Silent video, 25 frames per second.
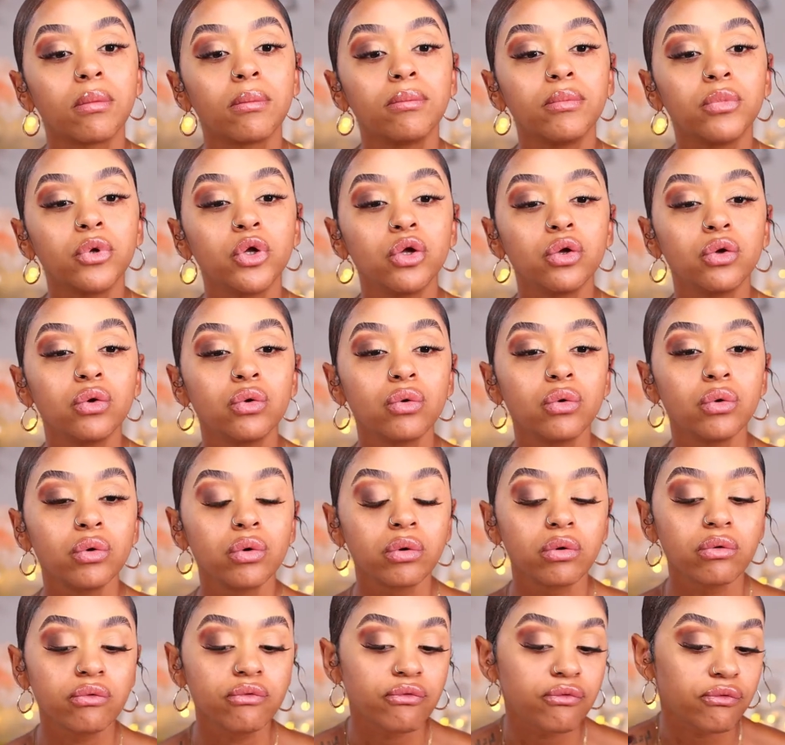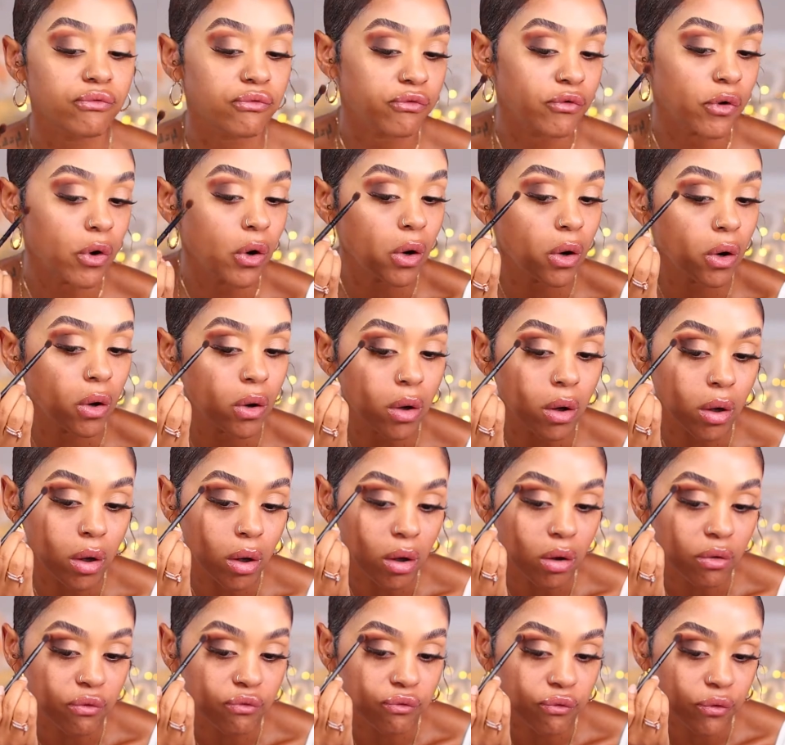Beautiful,
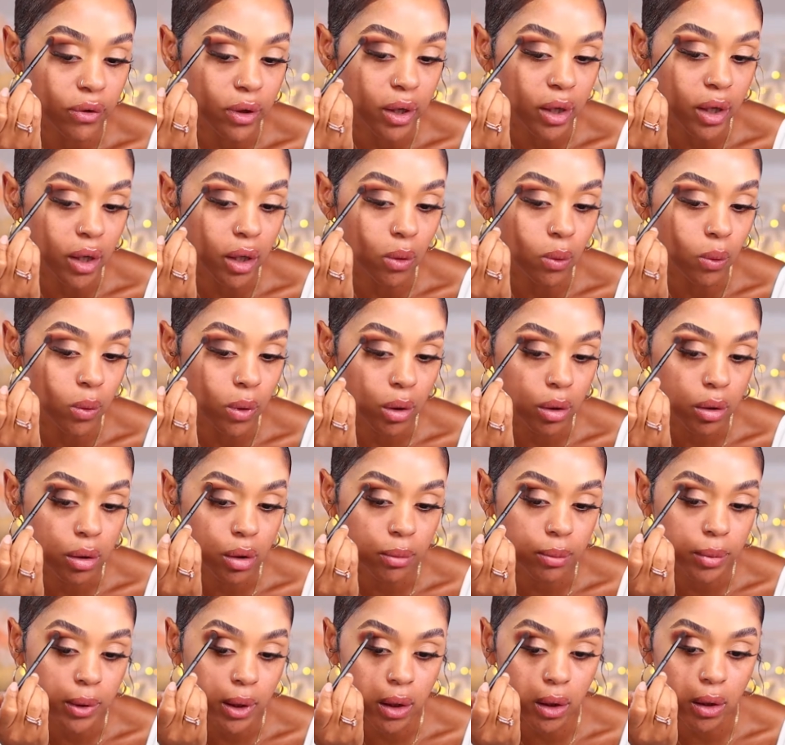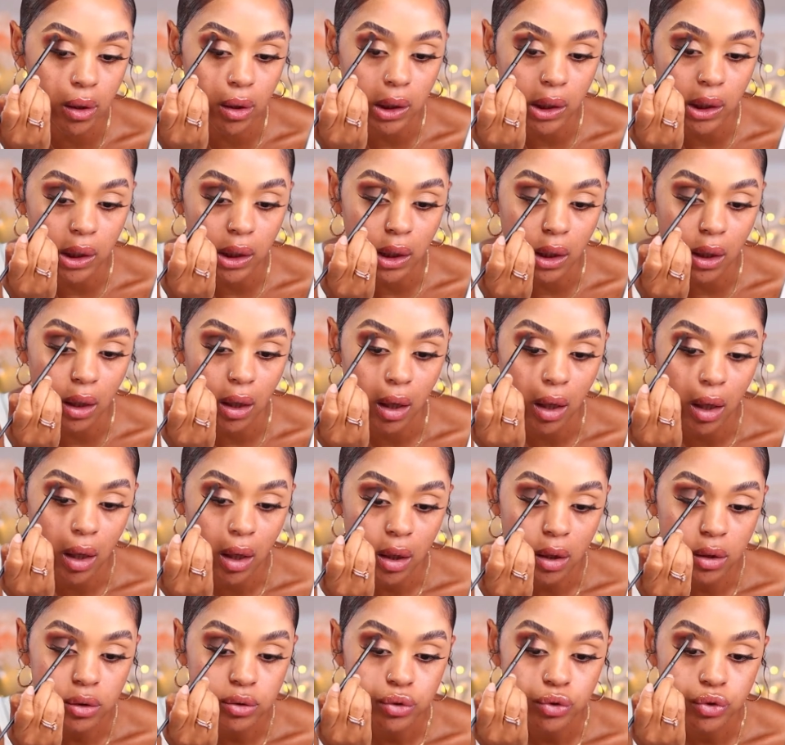girlfriend. We're gonna be looking
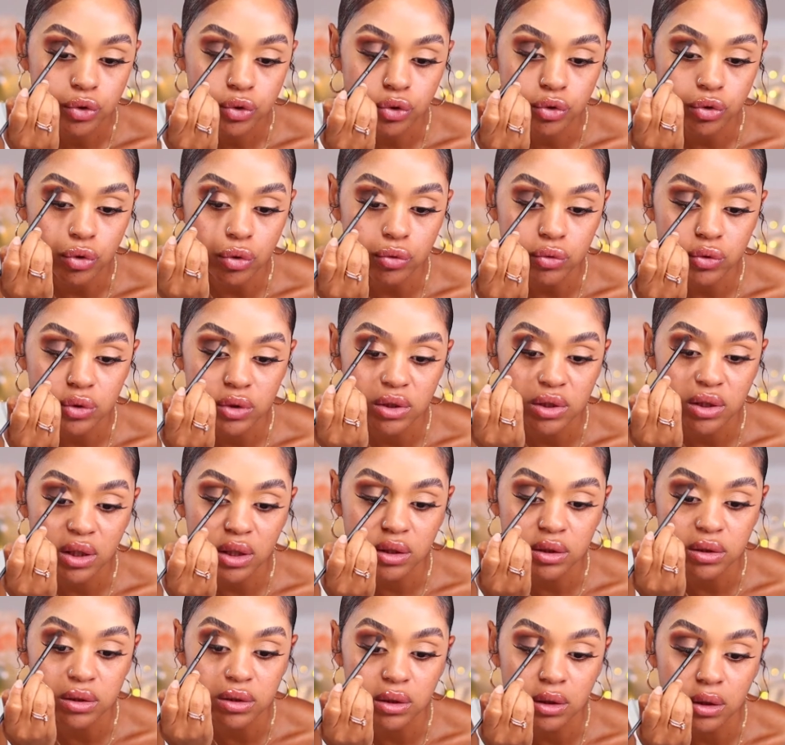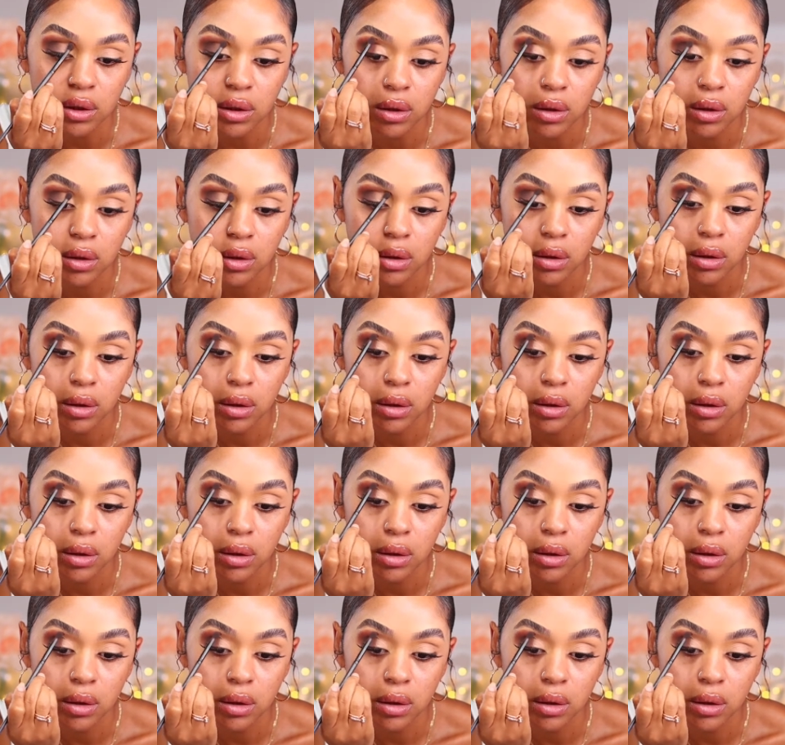so sexy.